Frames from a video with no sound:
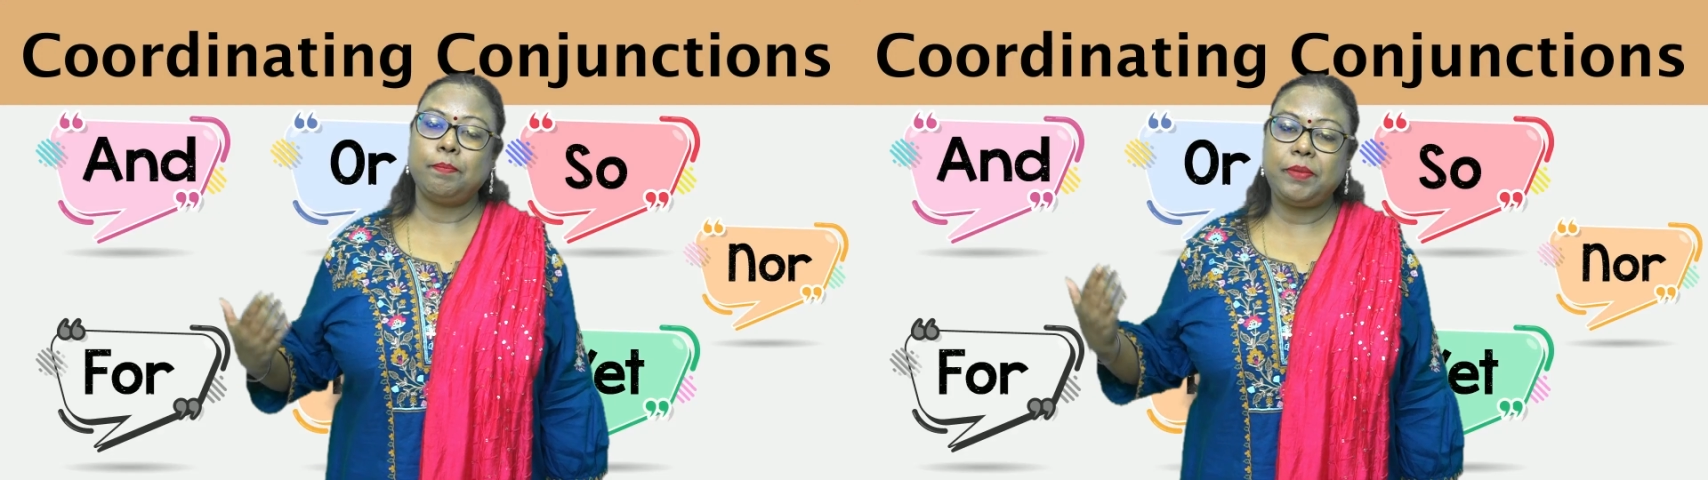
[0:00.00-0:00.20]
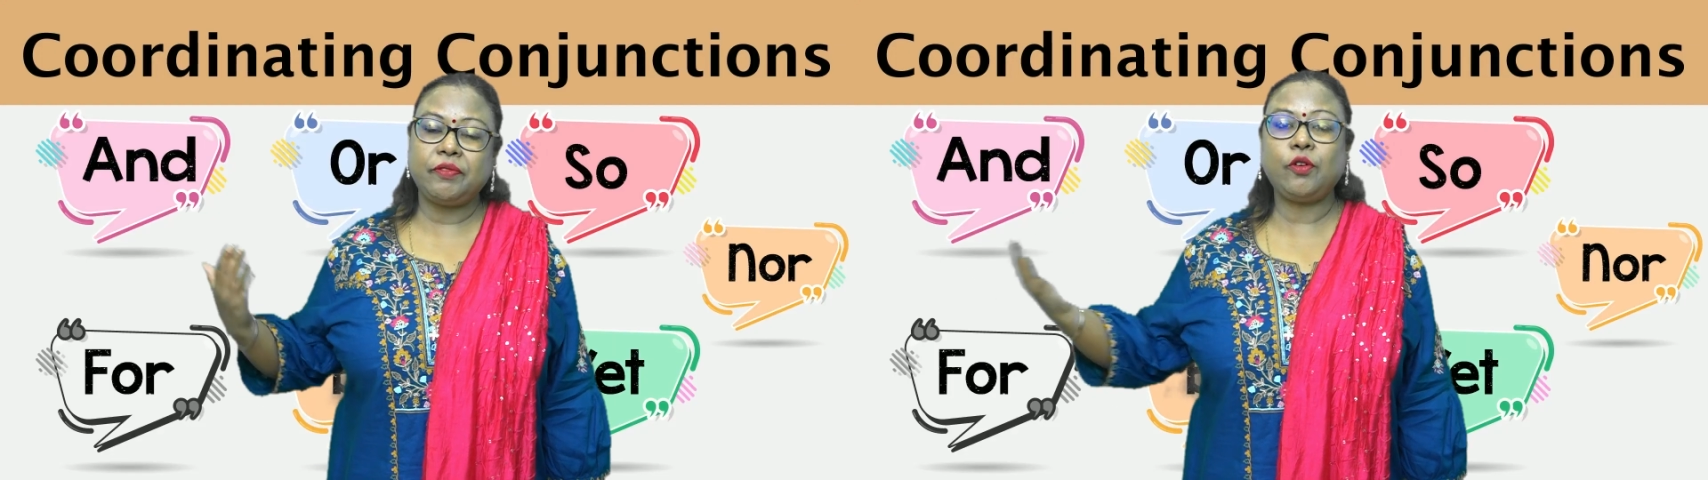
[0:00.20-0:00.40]

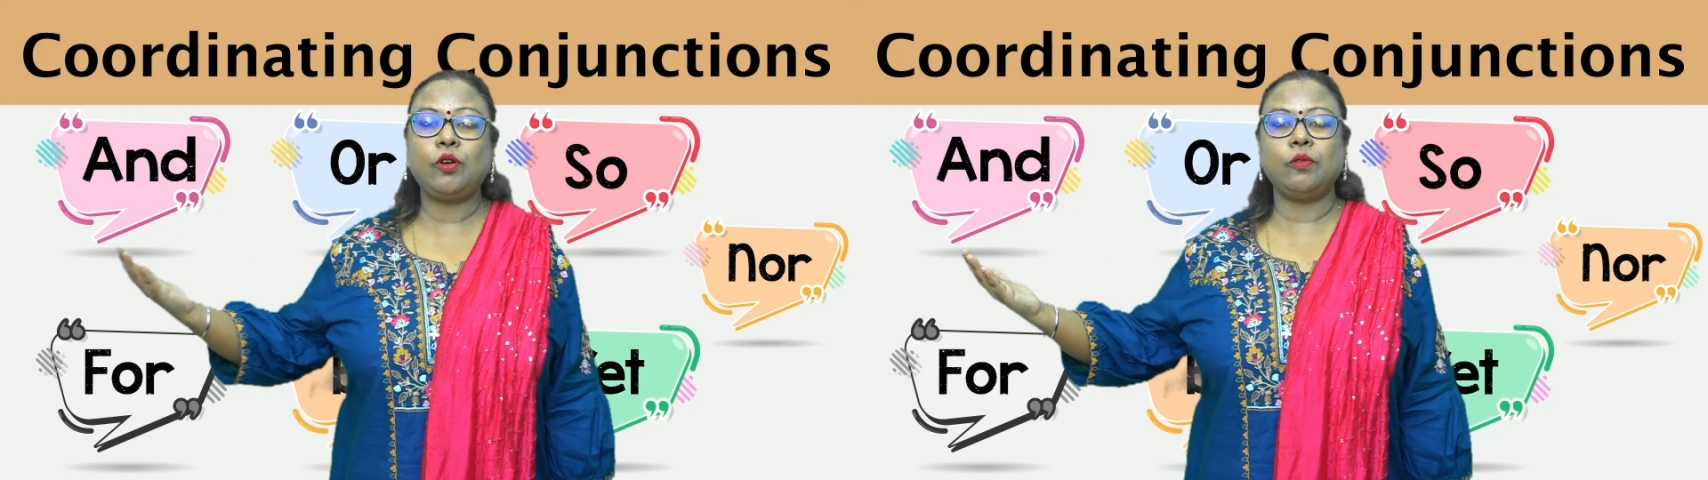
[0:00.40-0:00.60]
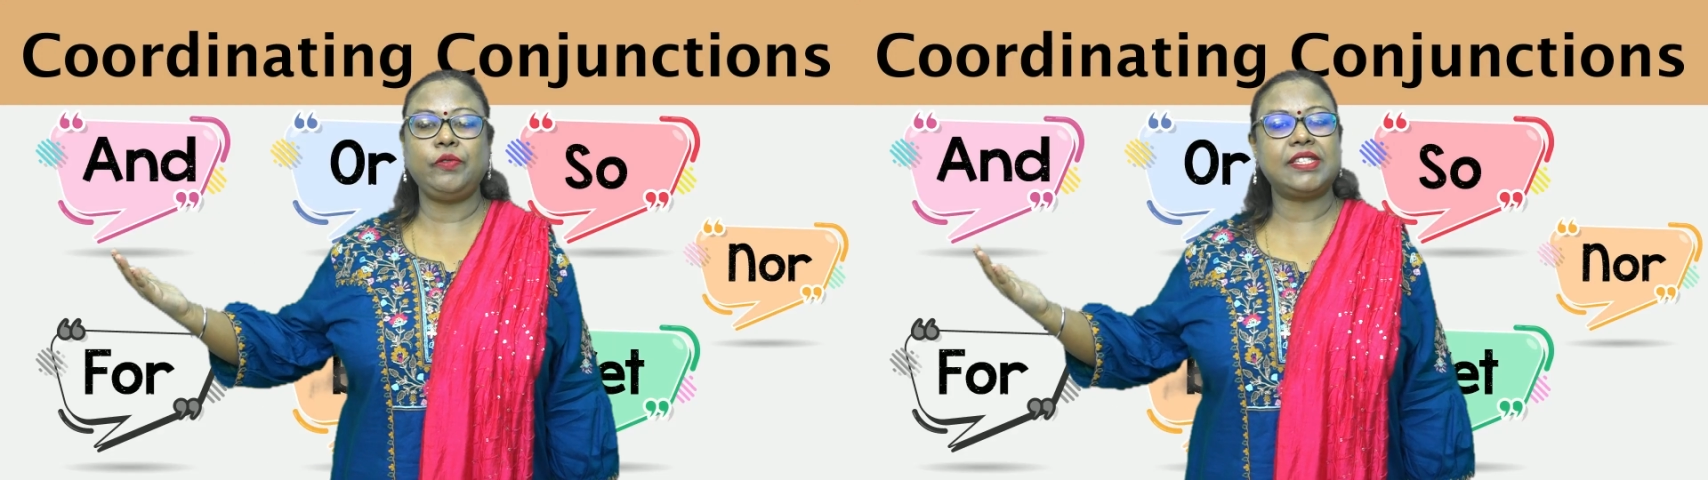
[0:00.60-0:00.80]

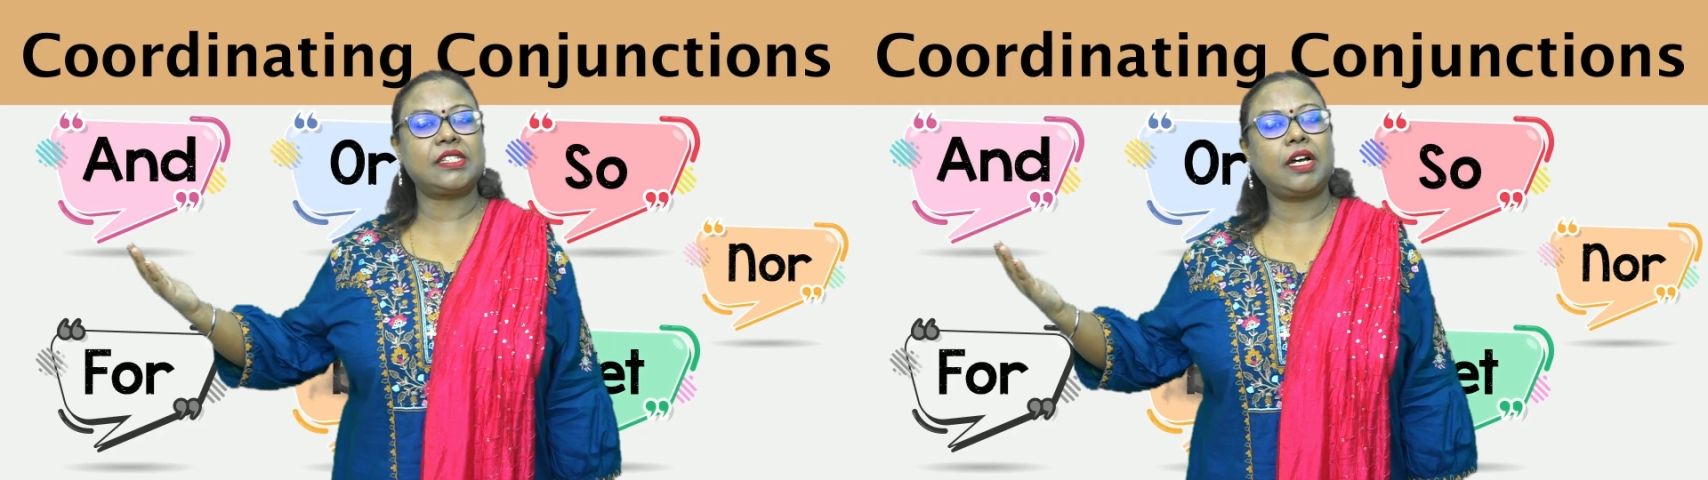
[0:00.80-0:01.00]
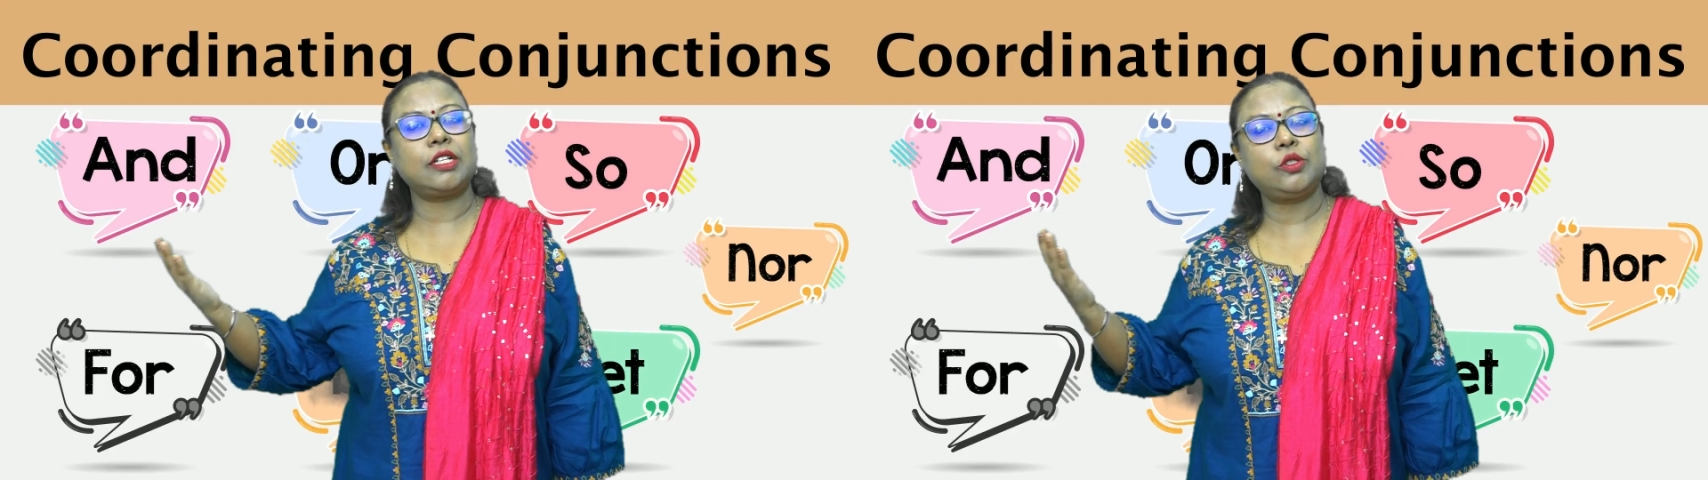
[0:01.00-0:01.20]
Before we
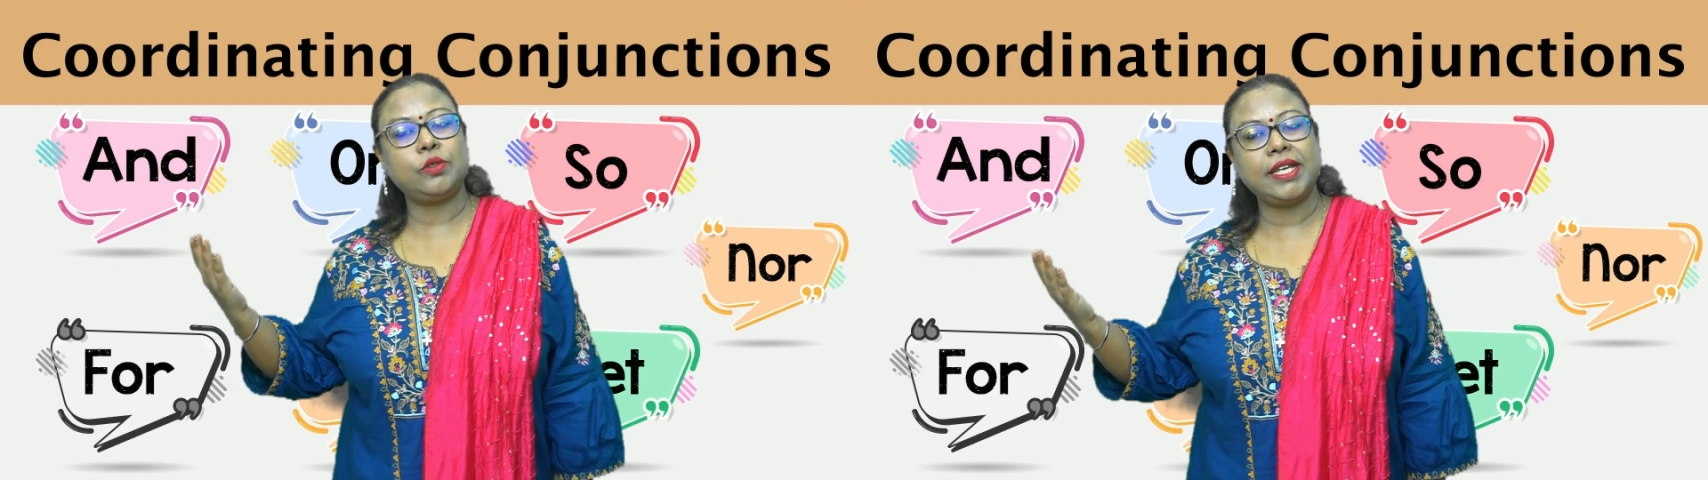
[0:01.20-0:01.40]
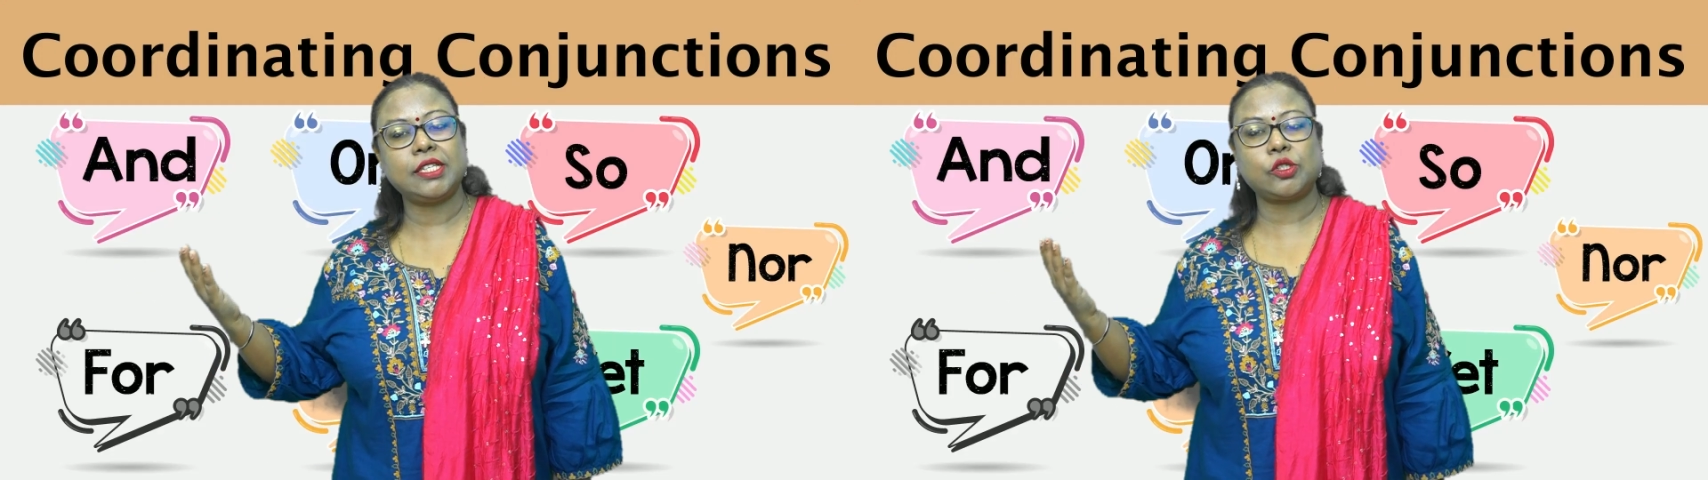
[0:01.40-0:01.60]
start
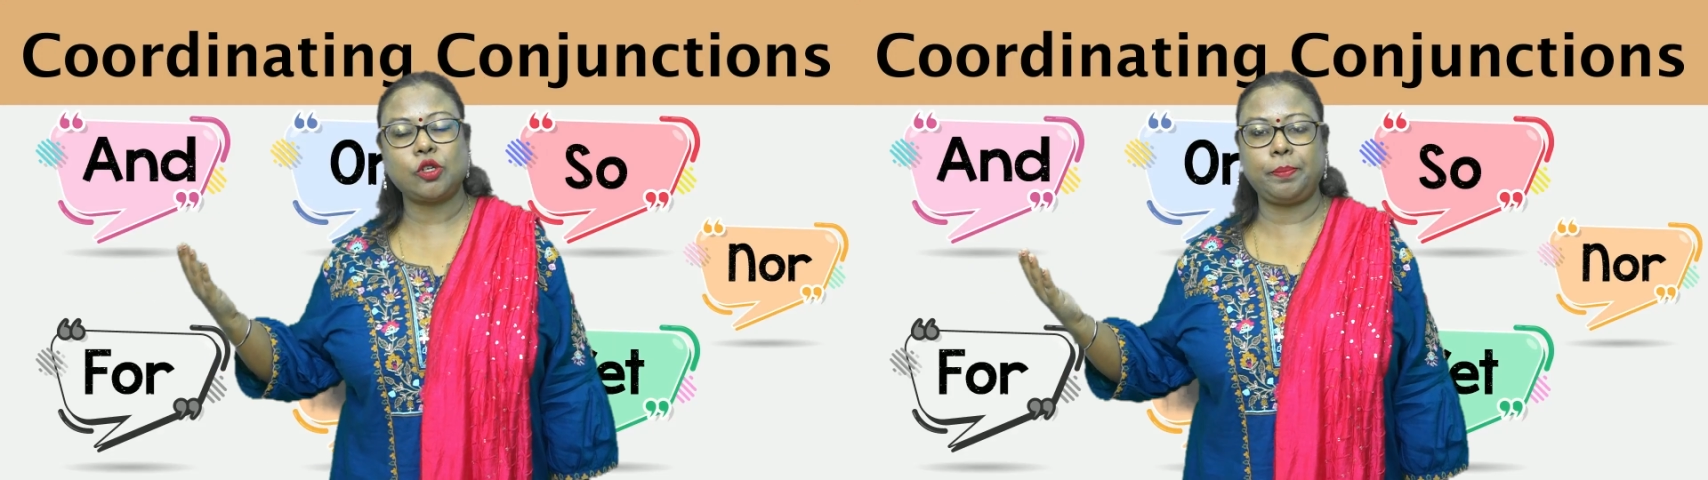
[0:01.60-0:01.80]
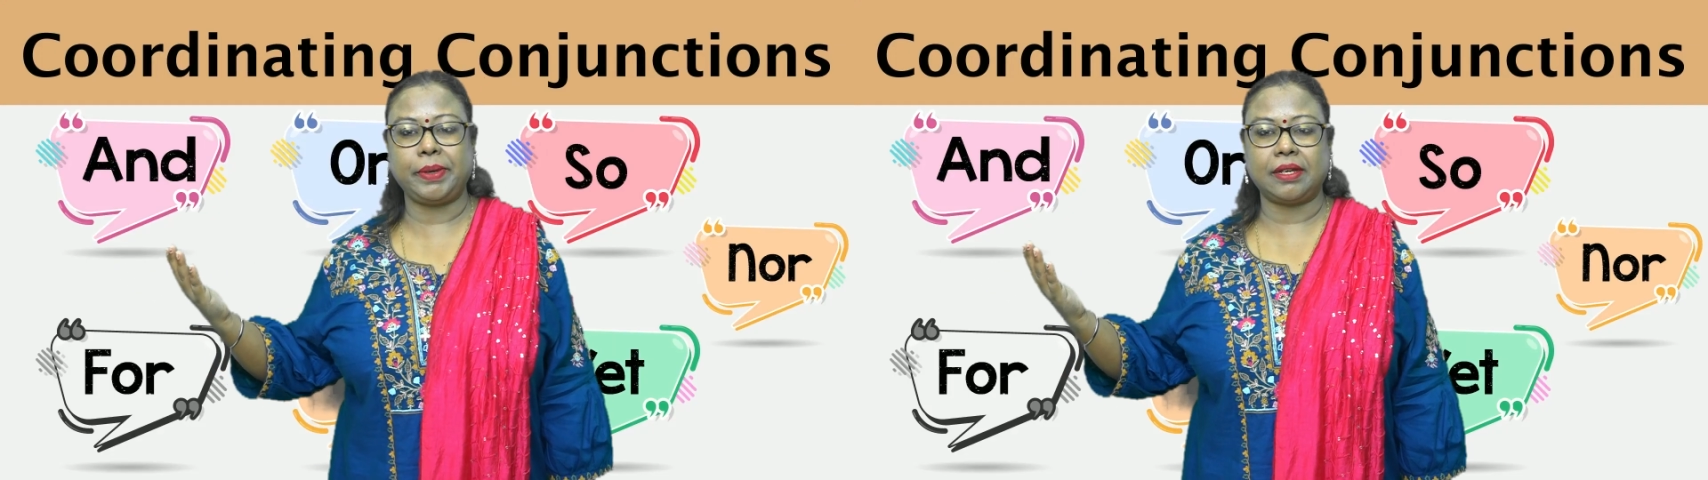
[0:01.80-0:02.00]
today's
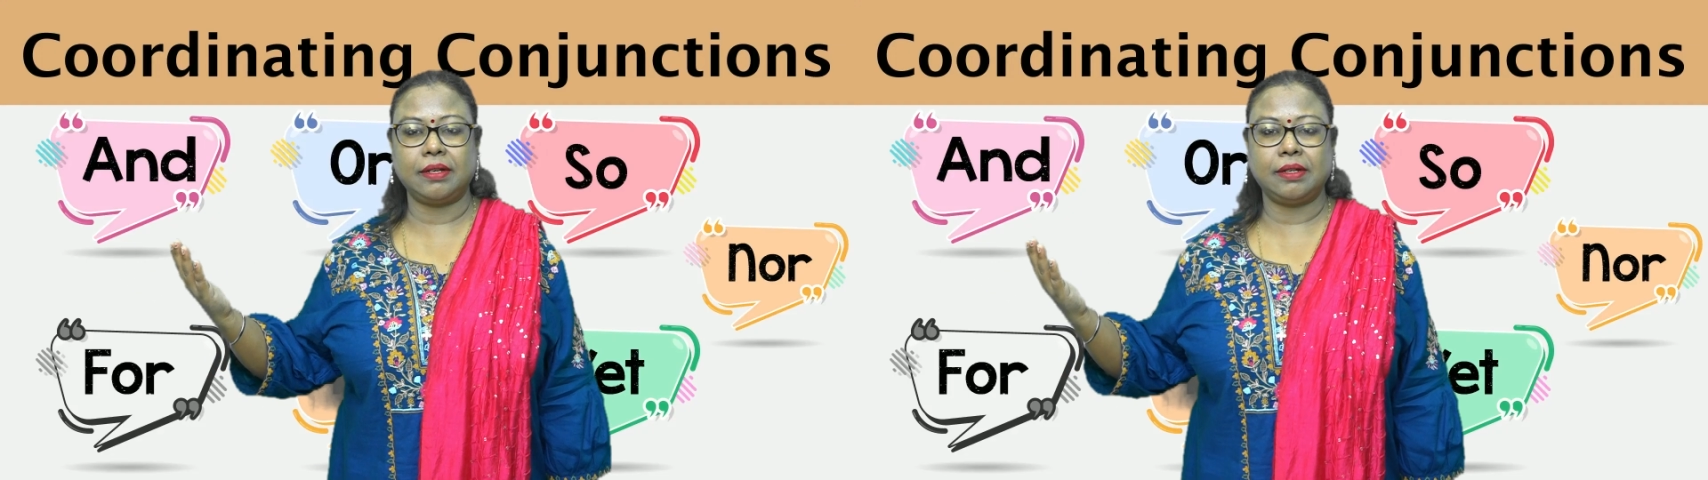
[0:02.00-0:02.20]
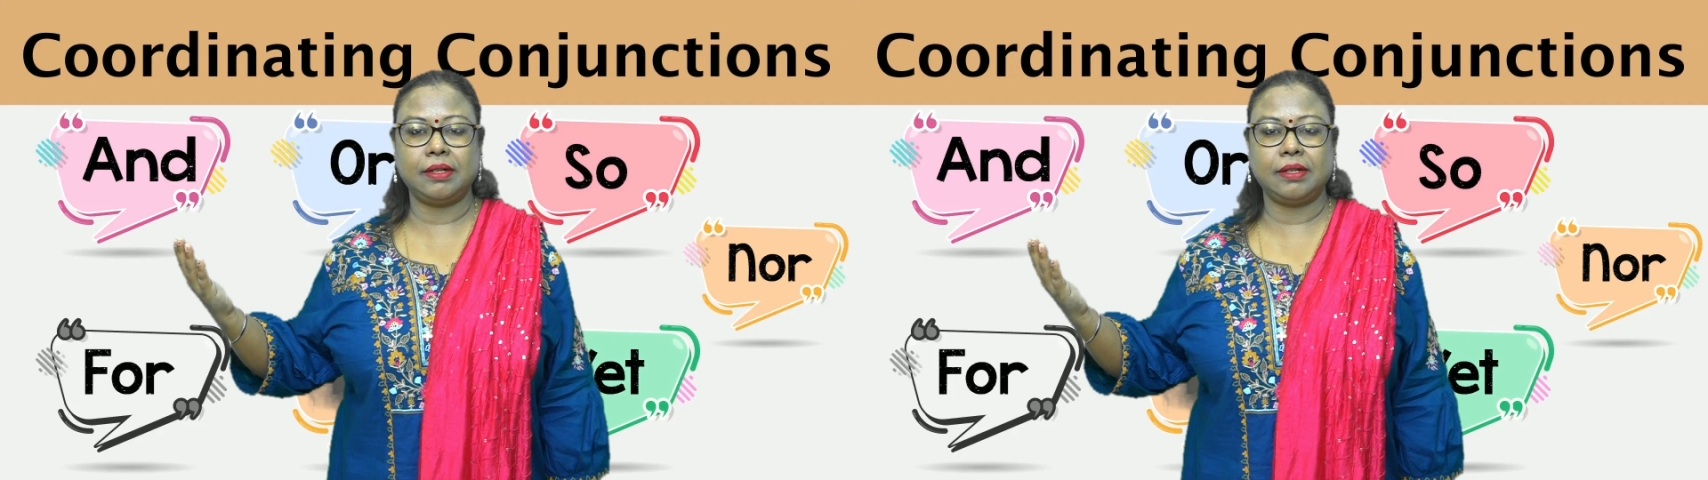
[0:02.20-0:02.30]
topic,